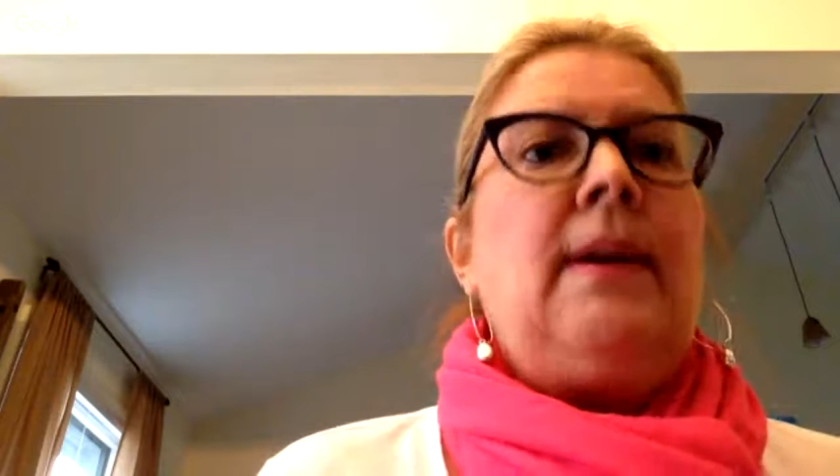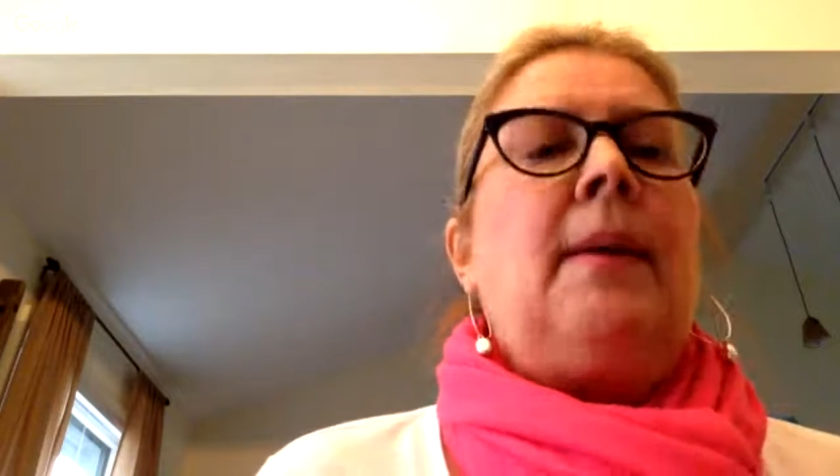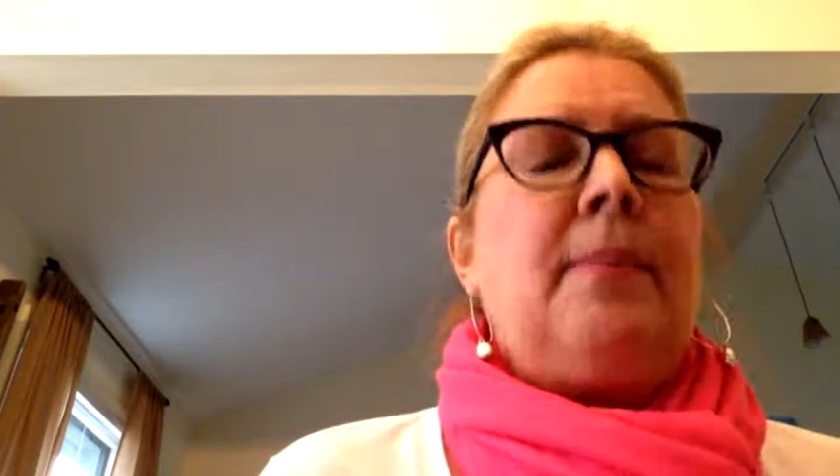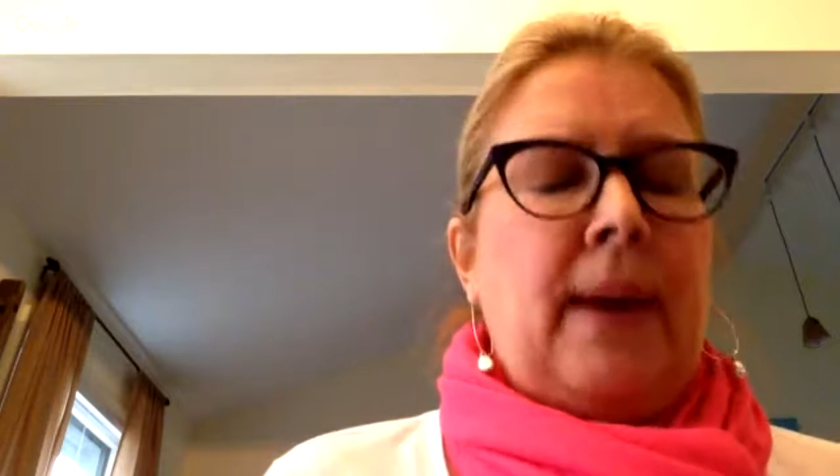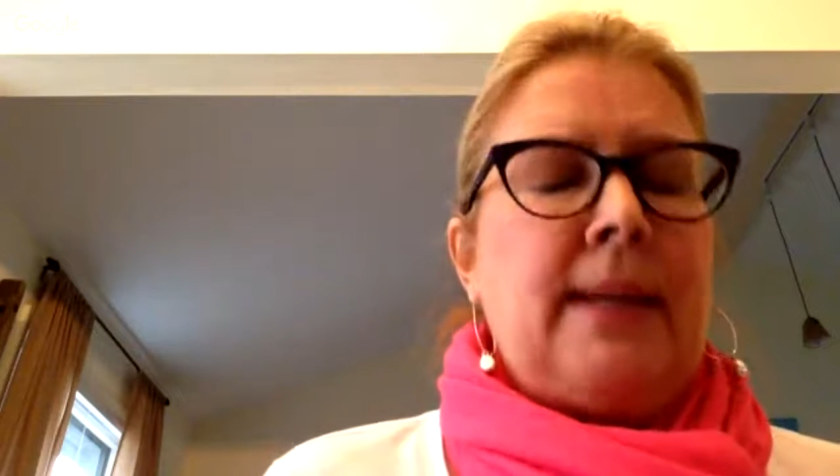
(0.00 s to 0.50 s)

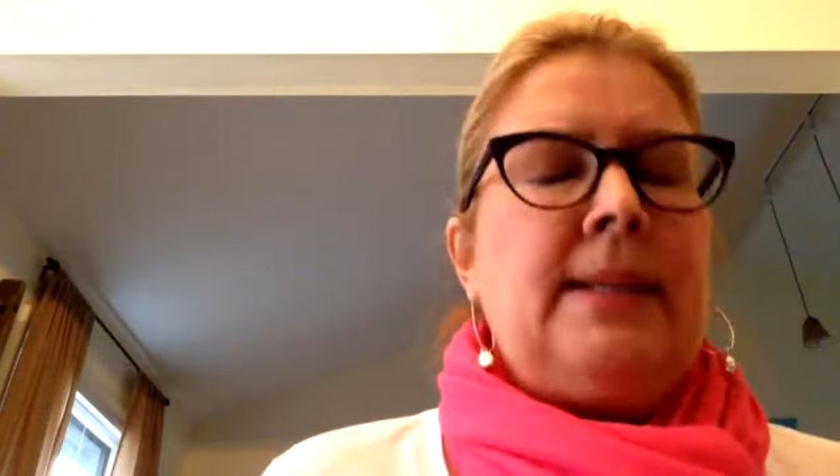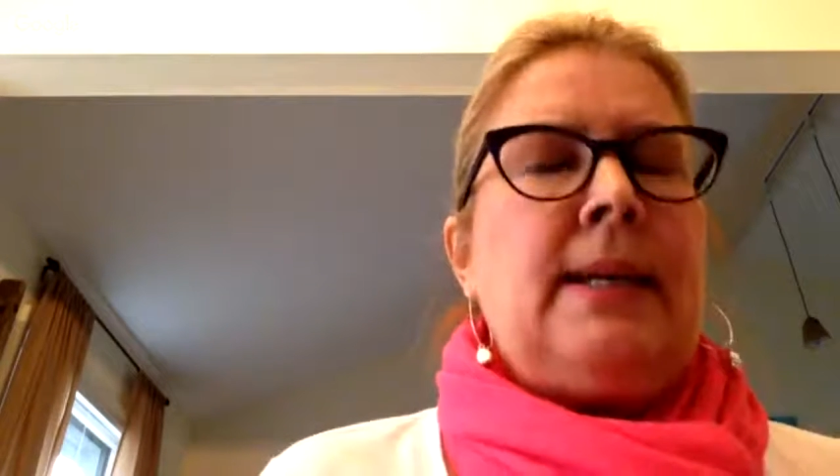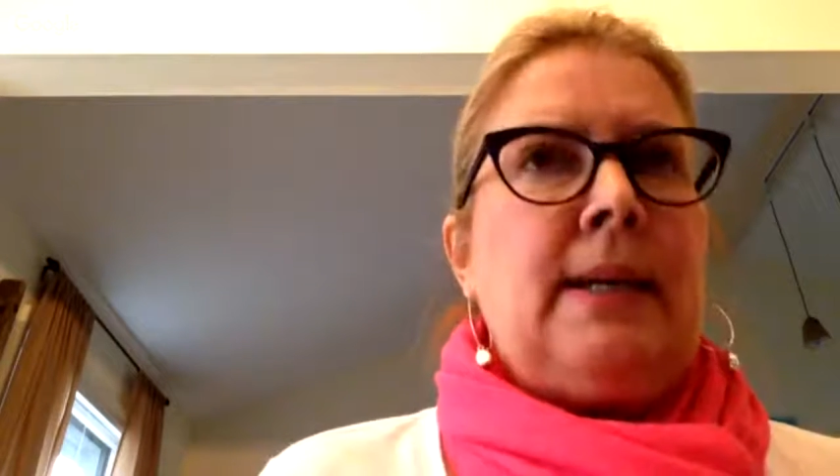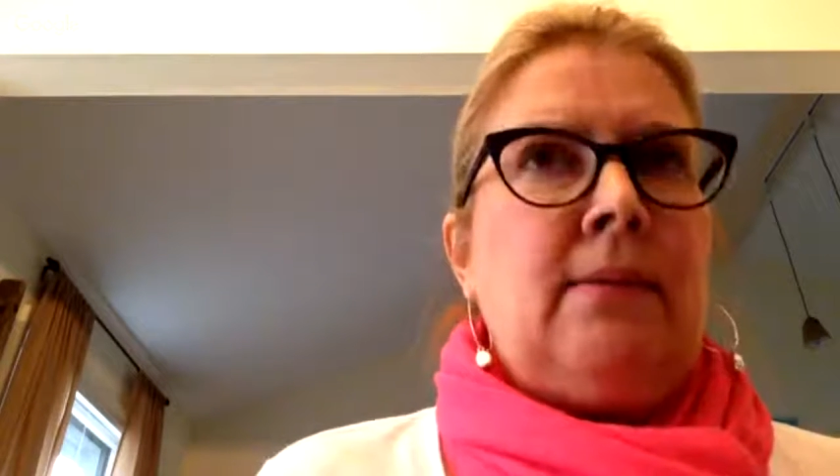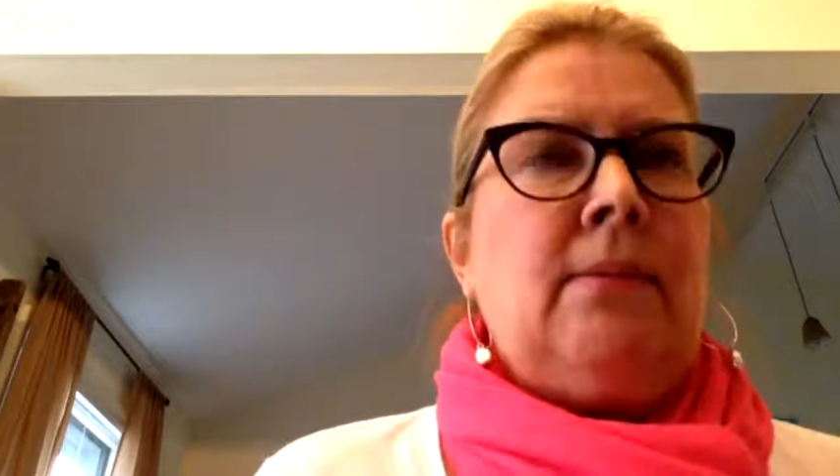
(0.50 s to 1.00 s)
Yep, I
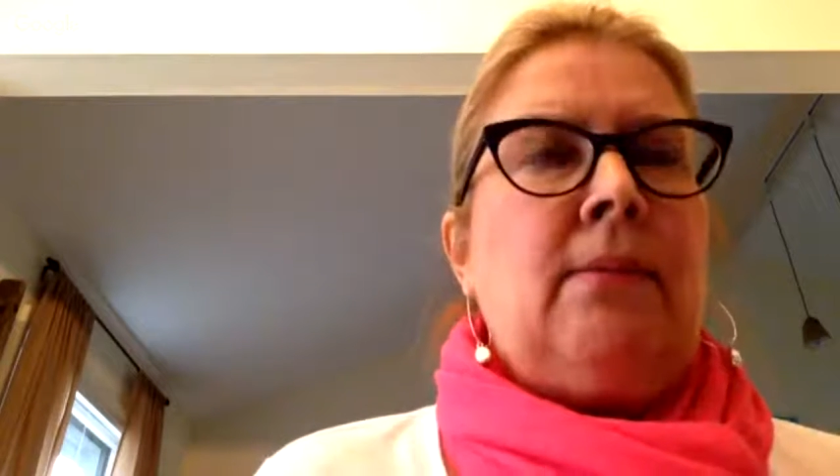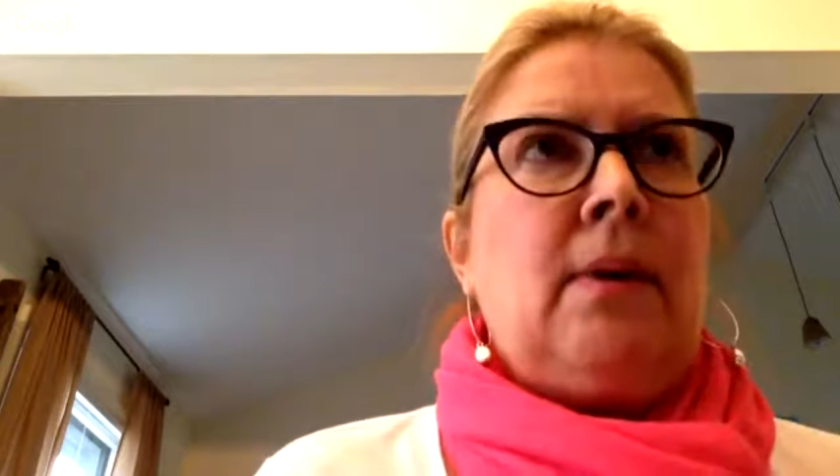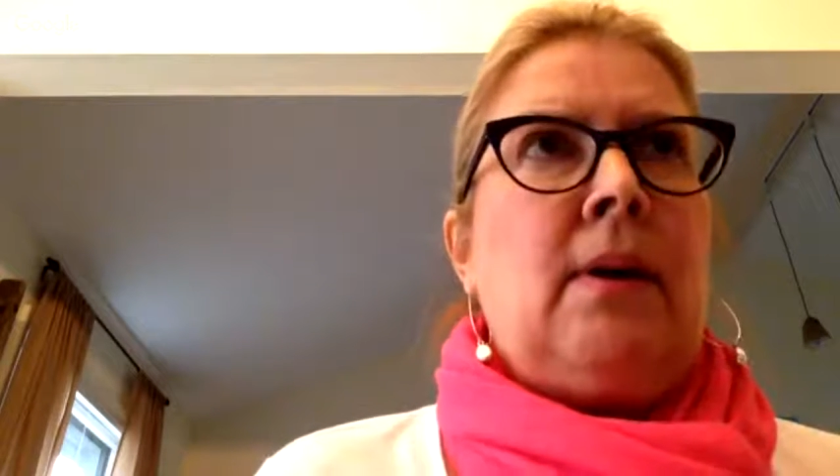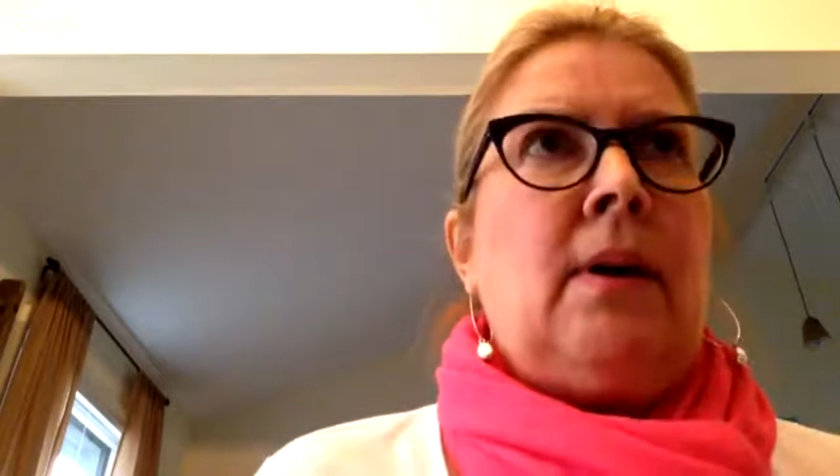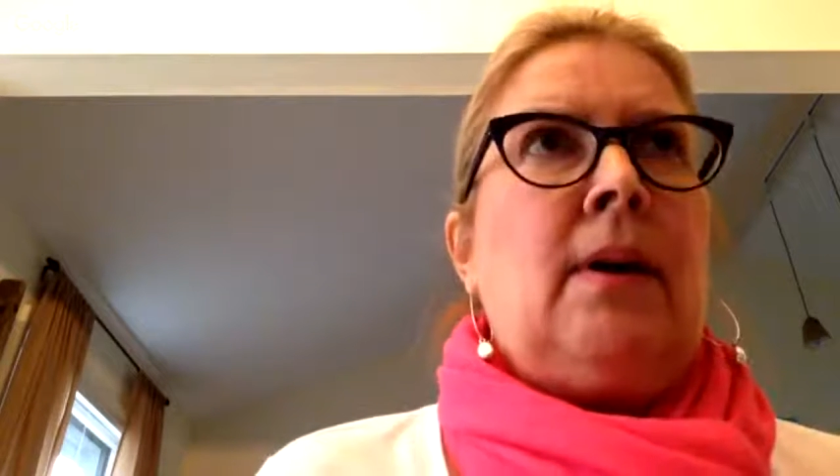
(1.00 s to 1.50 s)
did.
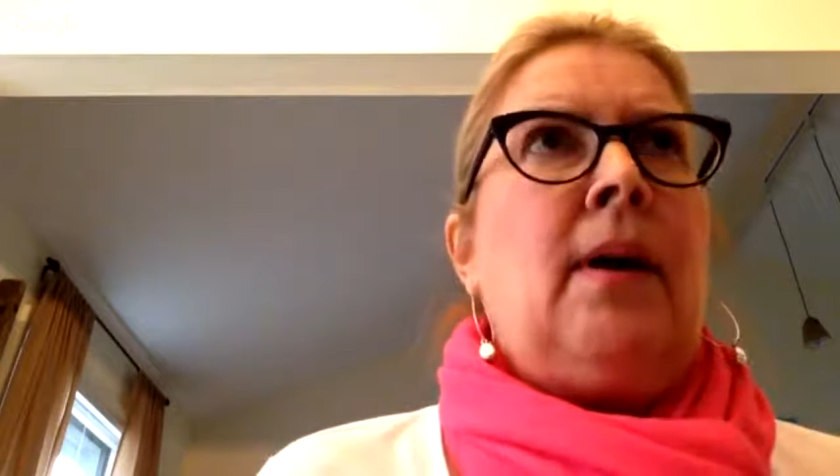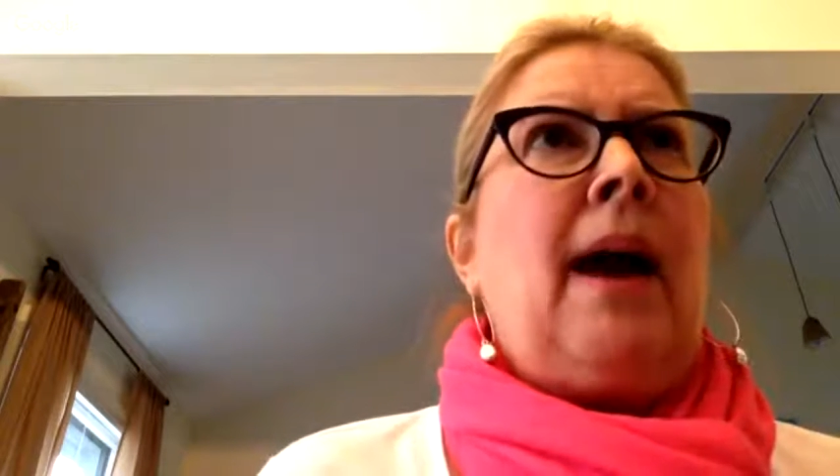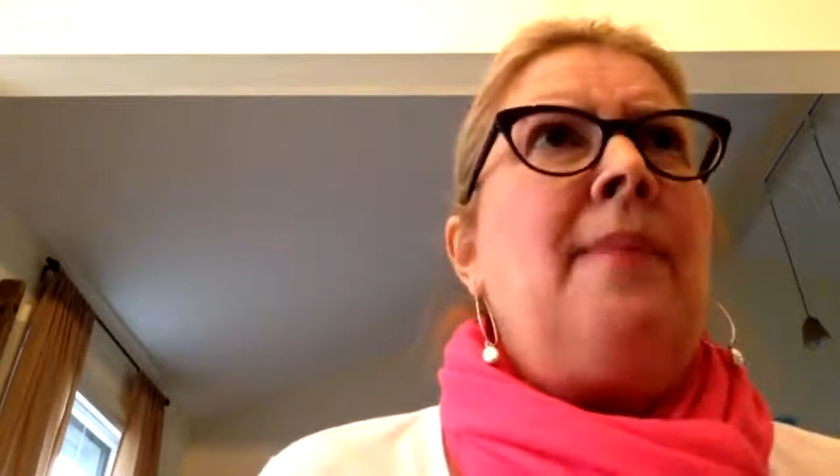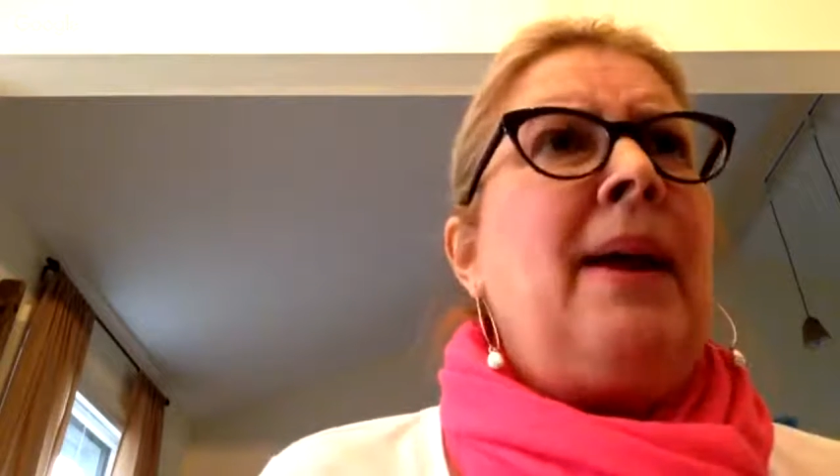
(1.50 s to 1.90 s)
I